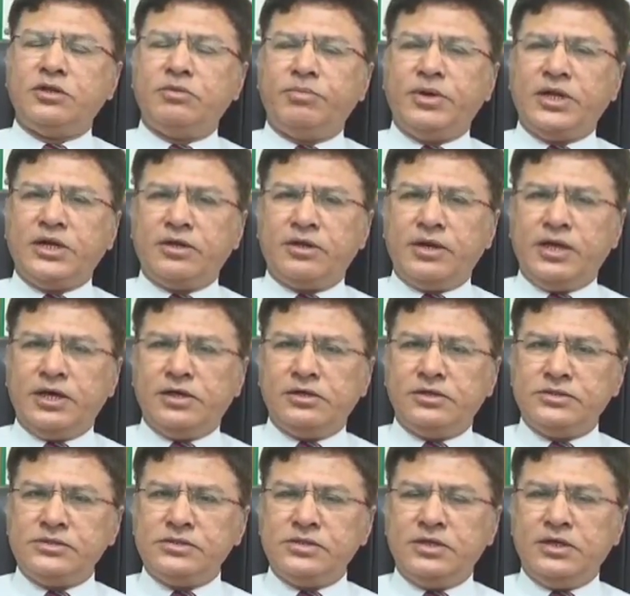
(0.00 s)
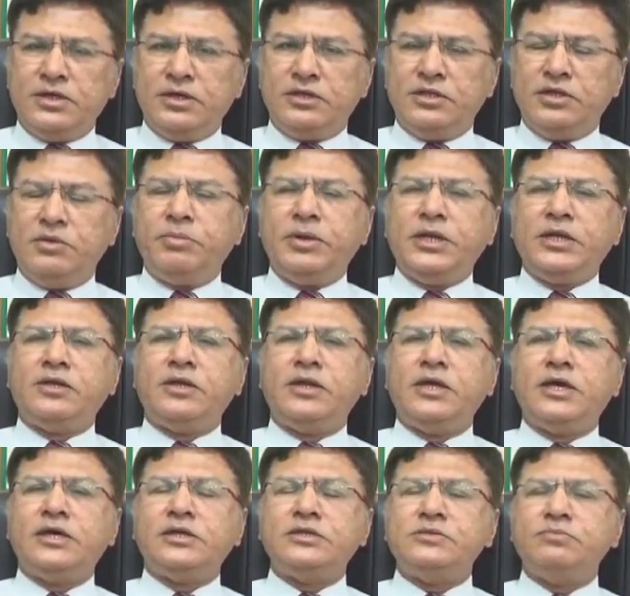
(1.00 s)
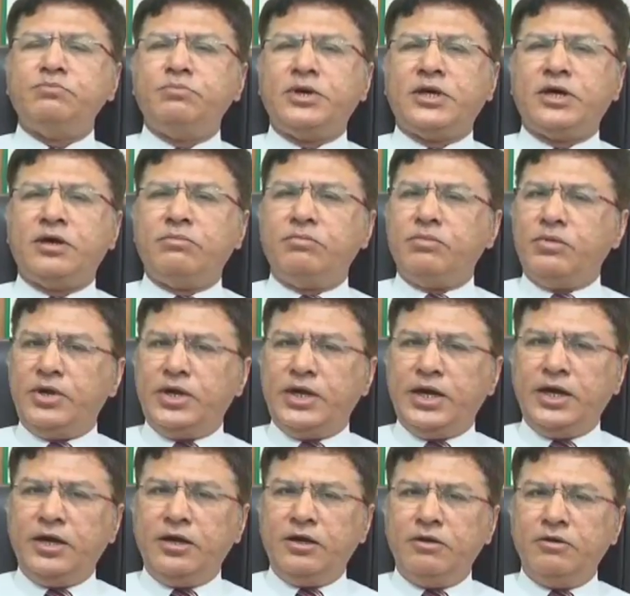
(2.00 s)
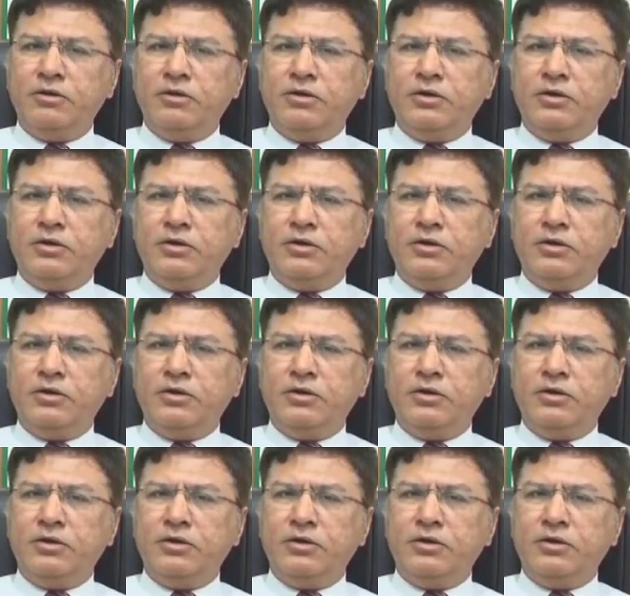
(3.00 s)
the pancreas become dead,